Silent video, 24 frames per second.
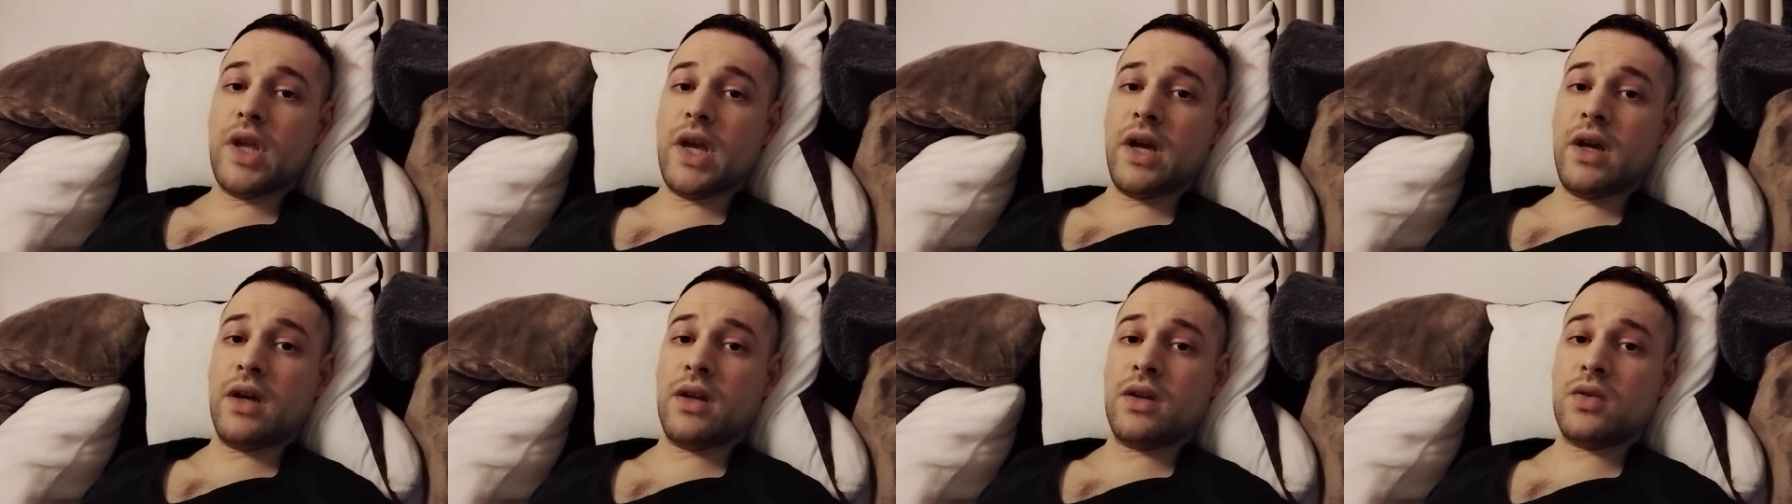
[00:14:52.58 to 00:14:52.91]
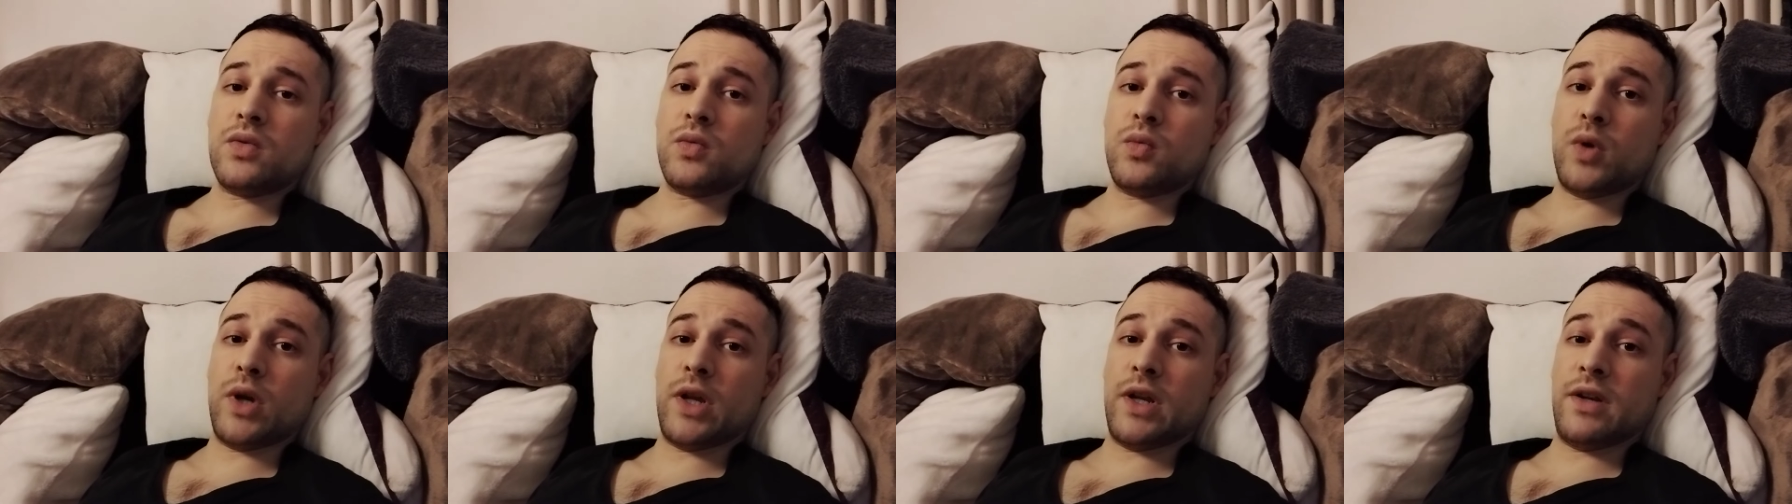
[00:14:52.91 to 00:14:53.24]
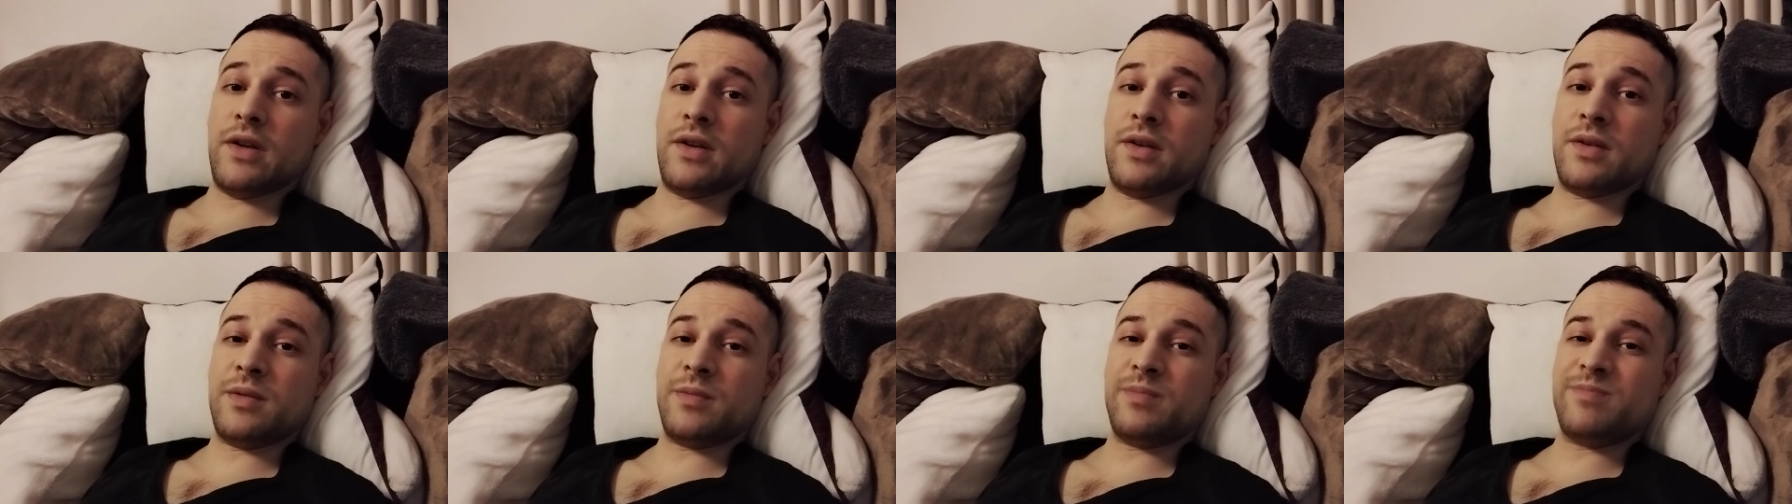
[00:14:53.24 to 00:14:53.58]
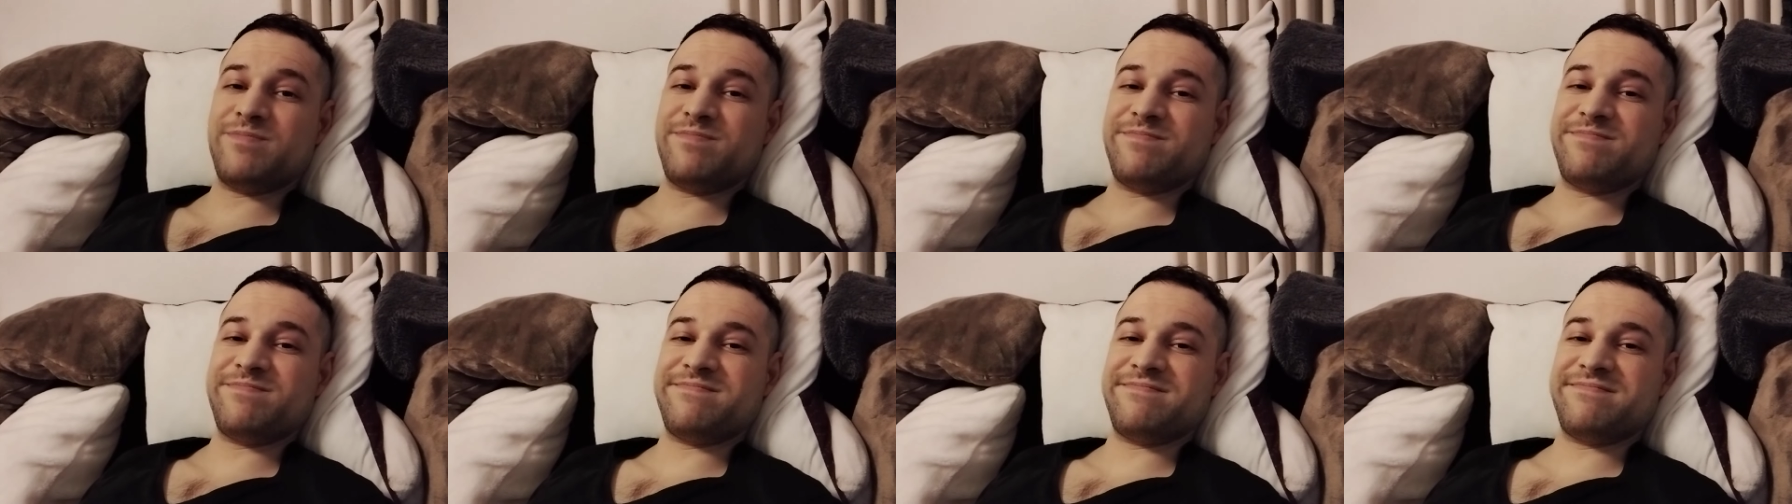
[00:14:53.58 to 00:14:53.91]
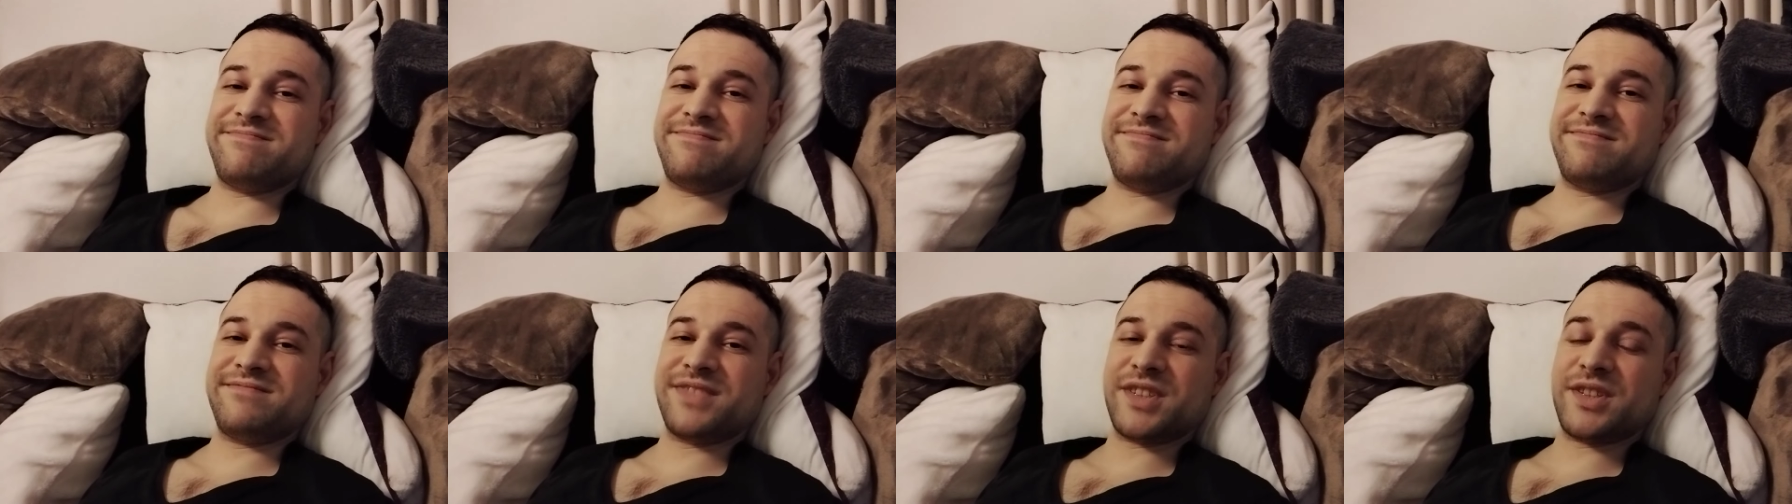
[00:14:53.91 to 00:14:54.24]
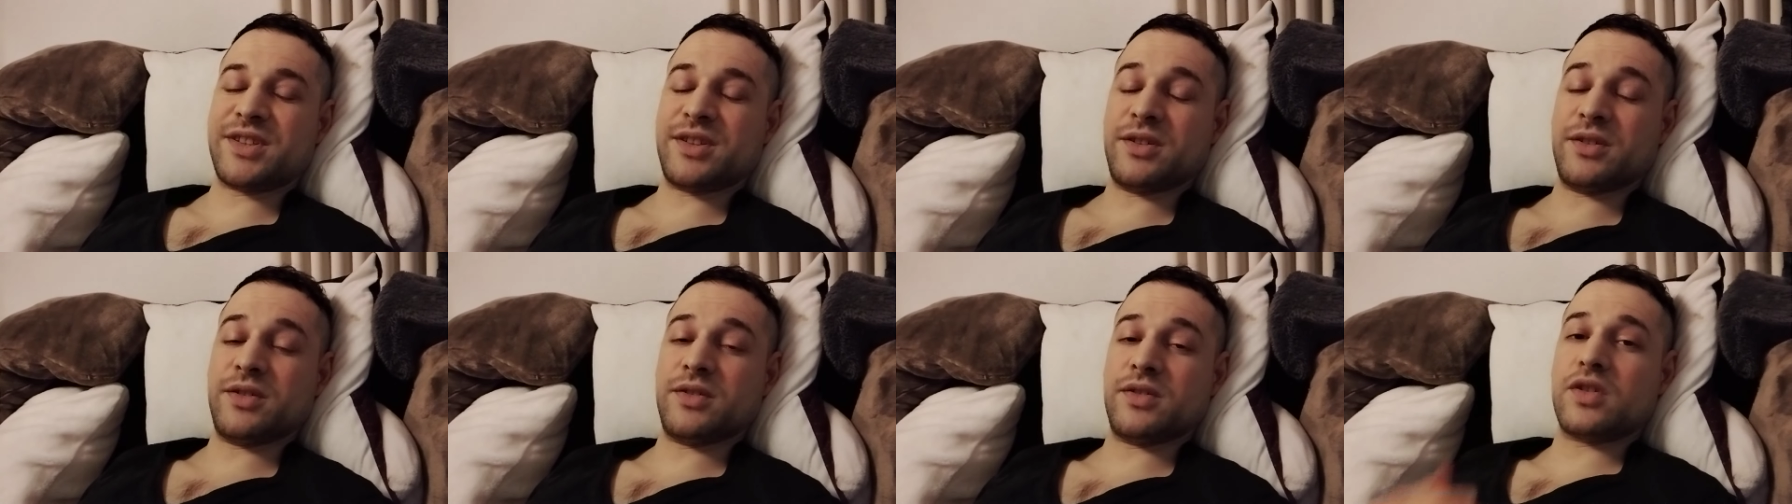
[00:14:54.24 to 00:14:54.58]
and win.
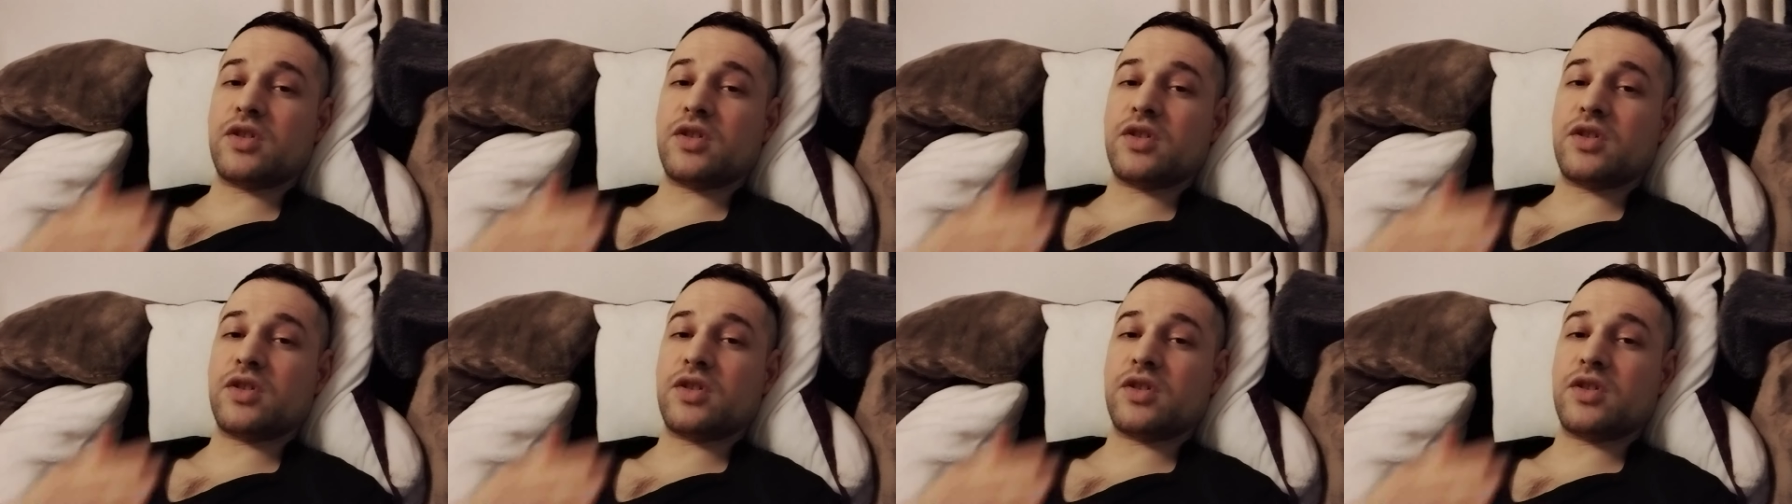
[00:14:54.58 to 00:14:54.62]
So